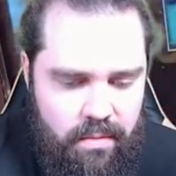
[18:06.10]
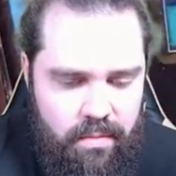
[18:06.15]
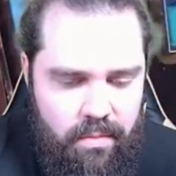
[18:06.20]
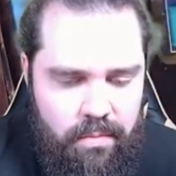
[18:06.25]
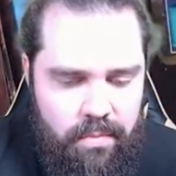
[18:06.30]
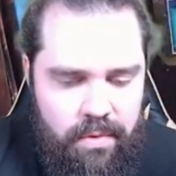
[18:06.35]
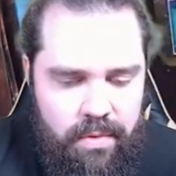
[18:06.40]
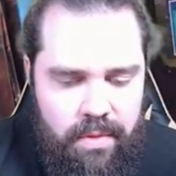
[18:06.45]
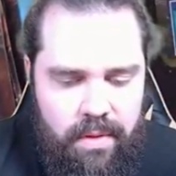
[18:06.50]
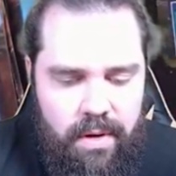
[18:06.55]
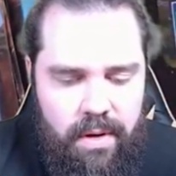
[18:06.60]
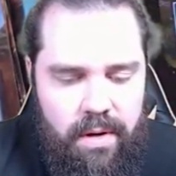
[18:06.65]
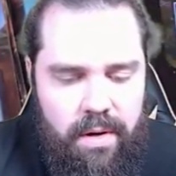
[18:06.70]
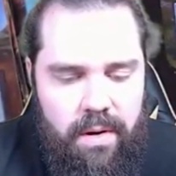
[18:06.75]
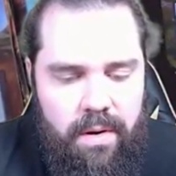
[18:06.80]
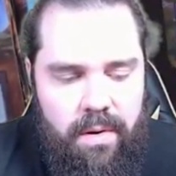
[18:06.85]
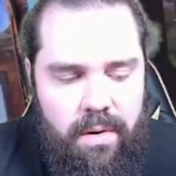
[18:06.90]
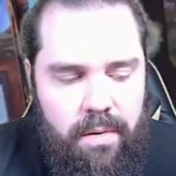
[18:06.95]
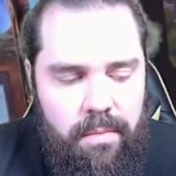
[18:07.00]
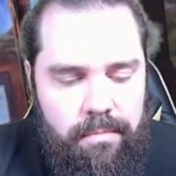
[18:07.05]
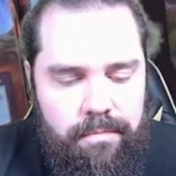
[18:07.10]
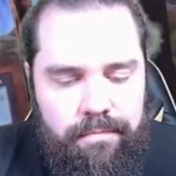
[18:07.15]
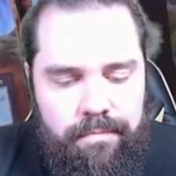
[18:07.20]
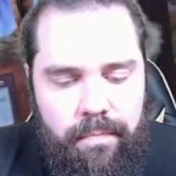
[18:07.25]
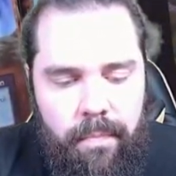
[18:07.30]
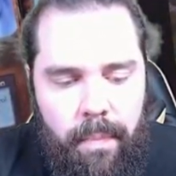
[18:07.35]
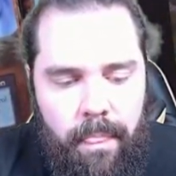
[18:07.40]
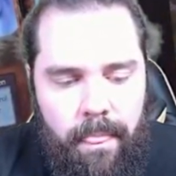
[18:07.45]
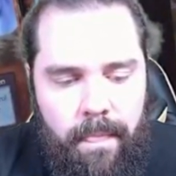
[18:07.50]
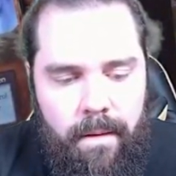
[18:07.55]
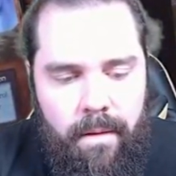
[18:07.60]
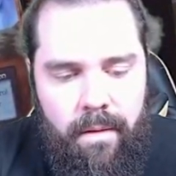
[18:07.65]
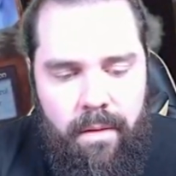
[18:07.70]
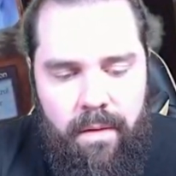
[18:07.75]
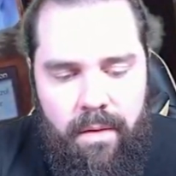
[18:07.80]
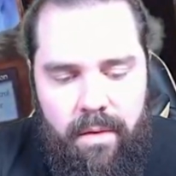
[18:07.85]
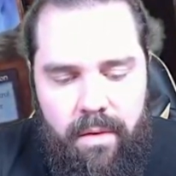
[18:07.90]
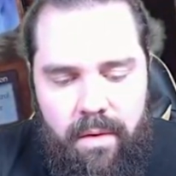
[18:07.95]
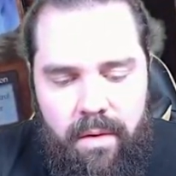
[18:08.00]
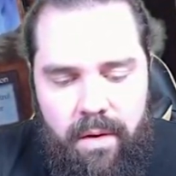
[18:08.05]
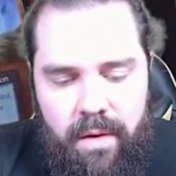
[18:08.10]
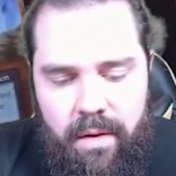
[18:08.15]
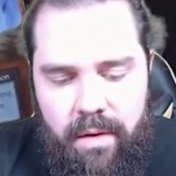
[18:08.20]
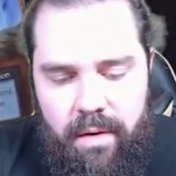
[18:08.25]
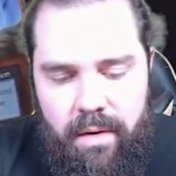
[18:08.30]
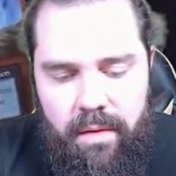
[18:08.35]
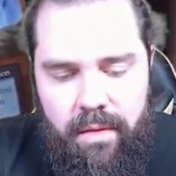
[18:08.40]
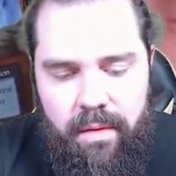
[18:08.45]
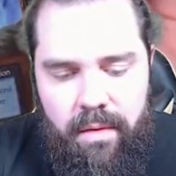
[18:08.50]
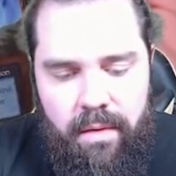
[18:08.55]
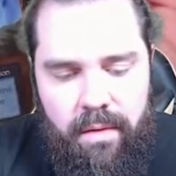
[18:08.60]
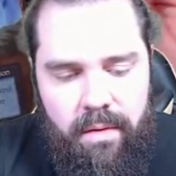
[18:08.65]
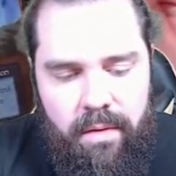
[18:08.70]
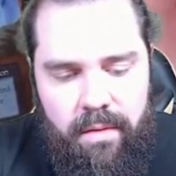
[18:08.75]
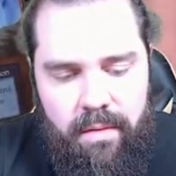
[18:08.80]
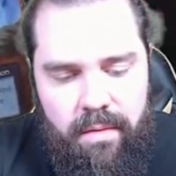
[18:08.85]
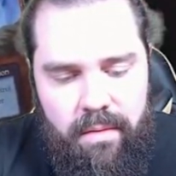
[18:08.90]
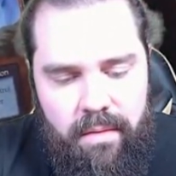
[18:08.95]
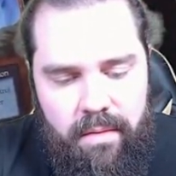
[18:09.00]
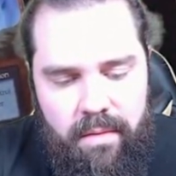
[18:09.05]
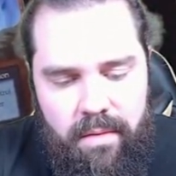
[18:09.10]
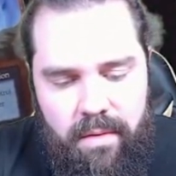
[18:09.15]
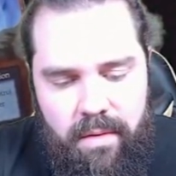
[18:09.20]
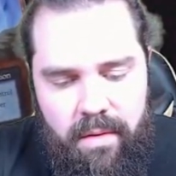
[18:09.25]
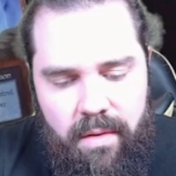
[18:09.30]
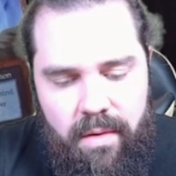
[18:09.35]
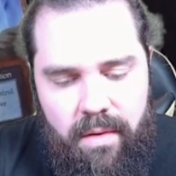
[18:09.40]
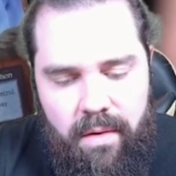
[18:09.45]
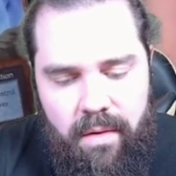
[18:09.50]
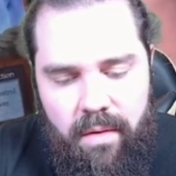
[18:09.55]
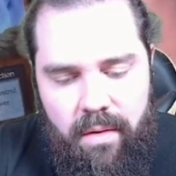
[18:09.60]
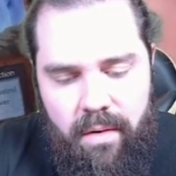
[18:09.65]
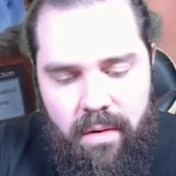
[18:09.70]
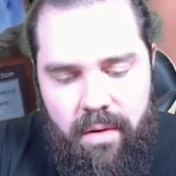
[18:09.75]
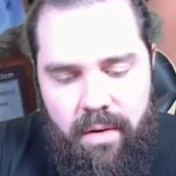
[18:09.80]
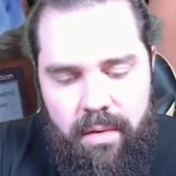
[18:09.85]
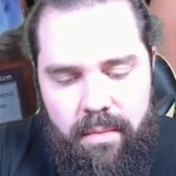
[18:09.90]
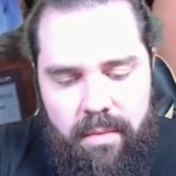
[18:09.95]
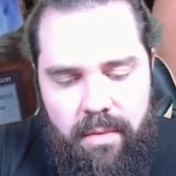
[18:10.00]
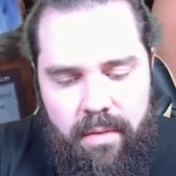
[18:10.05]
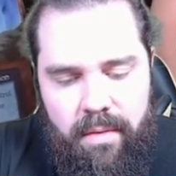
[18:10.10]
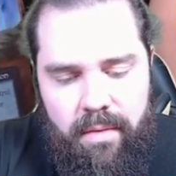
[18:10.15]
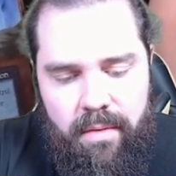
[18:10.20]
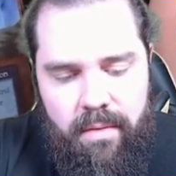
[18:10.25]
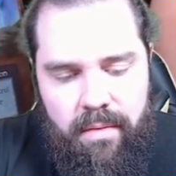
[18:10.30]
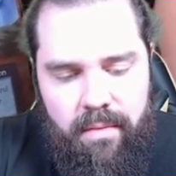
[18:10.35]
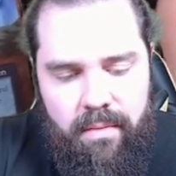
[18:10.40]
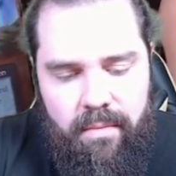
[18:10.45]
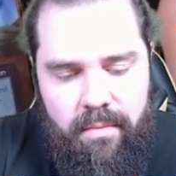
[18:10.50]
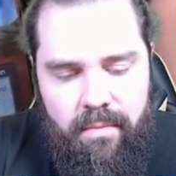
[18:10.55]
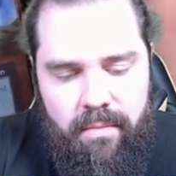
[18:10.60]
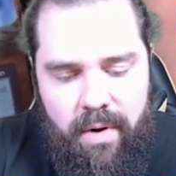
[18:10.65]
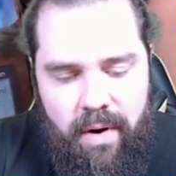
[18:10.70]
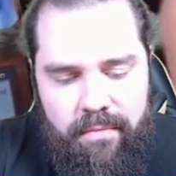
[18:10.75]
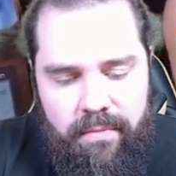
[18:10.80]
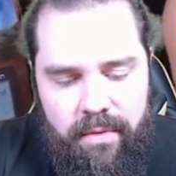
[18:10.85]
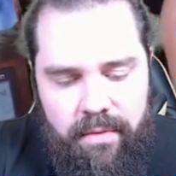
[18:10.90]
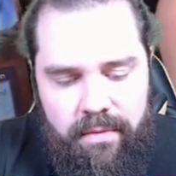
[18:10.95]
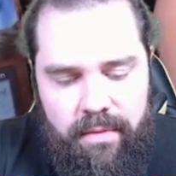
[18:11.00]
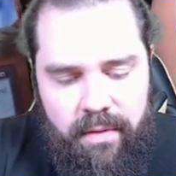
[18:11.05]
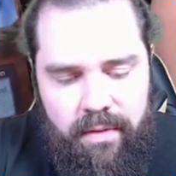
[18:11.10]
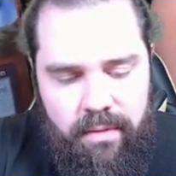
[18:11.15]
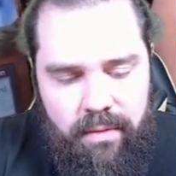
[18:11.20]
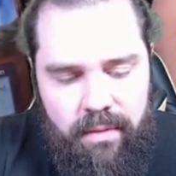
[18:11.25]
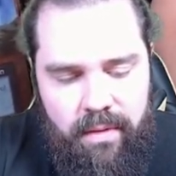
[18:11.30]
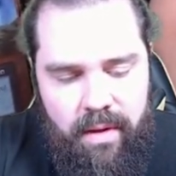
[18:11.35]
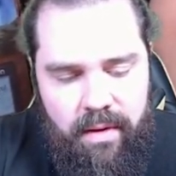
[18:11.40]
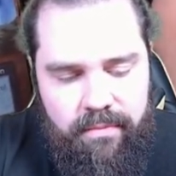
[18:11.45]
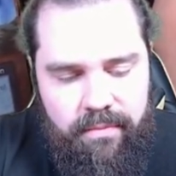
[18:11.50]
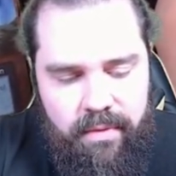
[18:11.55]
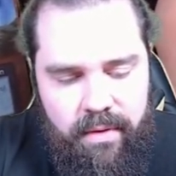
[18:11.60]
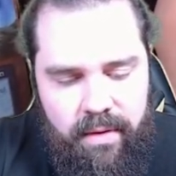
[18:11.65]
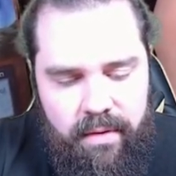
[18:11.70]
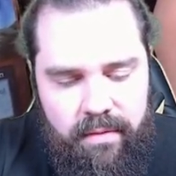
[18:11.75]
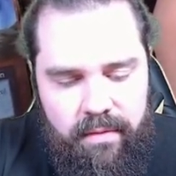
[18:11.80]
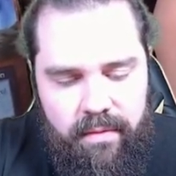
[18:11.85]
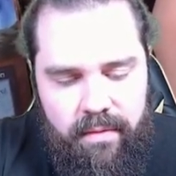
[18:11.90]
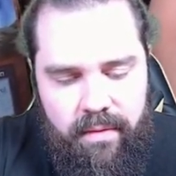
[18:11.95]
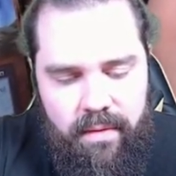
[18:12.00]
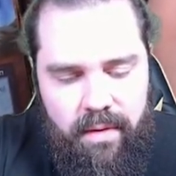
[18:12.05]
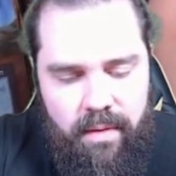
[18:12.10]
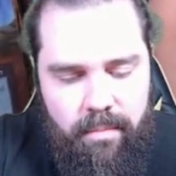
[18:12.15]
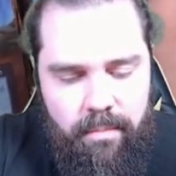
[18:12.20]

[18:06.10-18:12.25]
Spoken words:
put that here. Another art reference. I love this.